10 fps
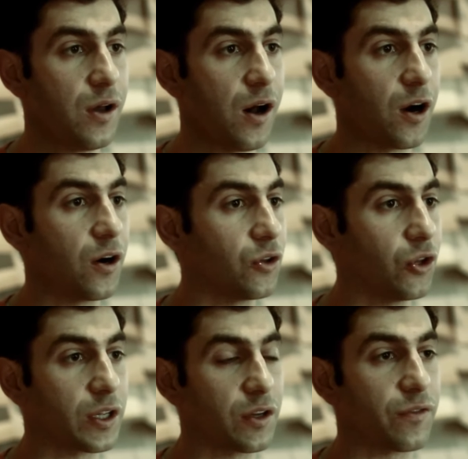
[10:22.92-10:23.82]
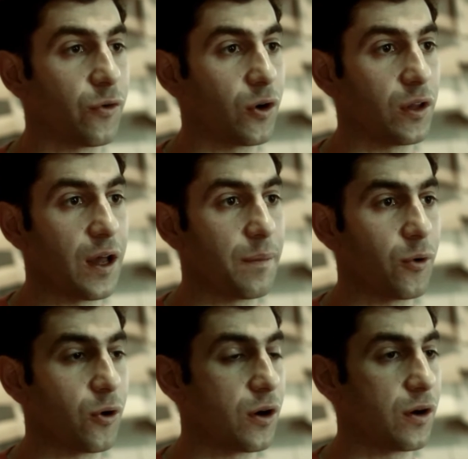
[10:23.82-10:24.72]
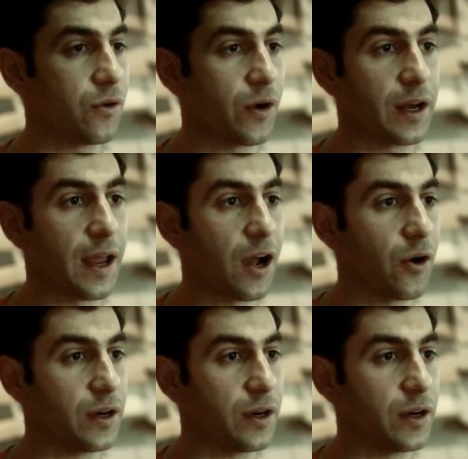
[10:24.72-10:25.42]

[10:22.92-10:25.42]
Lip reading: are looking for a lot more right now, and